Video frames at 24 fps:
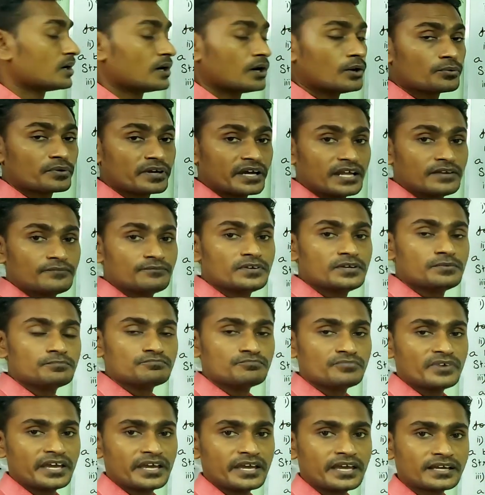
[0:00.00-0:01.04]
how can we
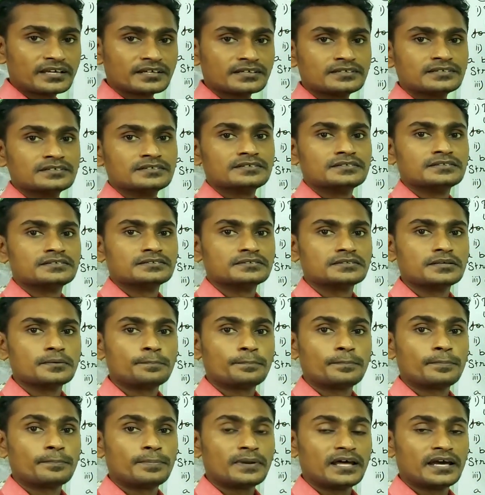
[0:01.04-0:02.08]
make
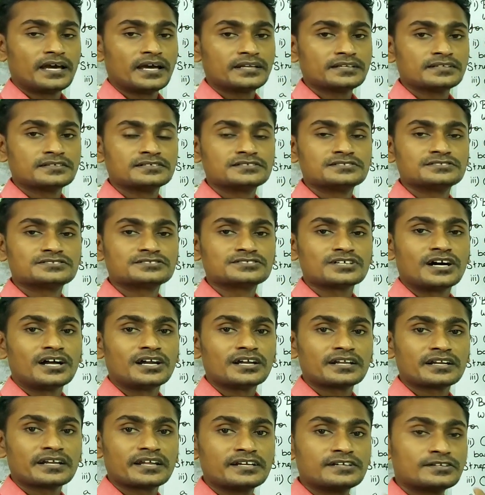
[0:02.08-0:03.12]
the plant
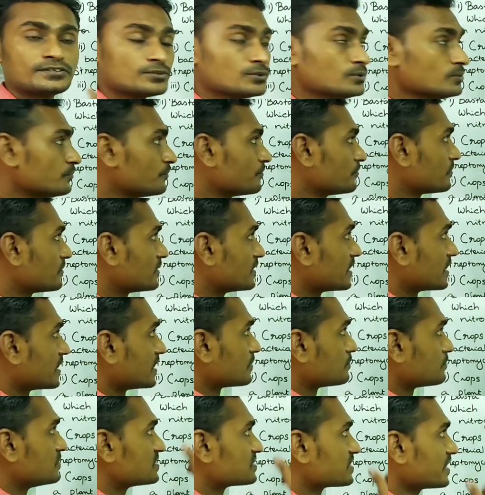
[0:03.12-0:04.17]
tolerate to the
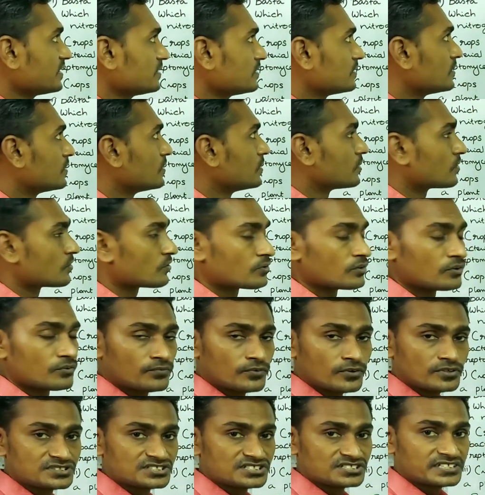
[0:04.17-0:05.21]
herbicide,
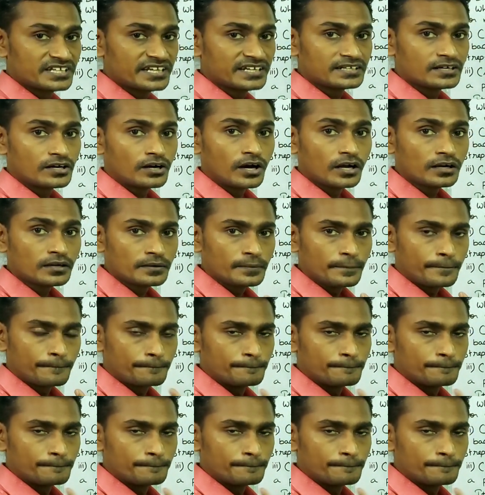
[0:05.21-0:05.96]
glufosinate or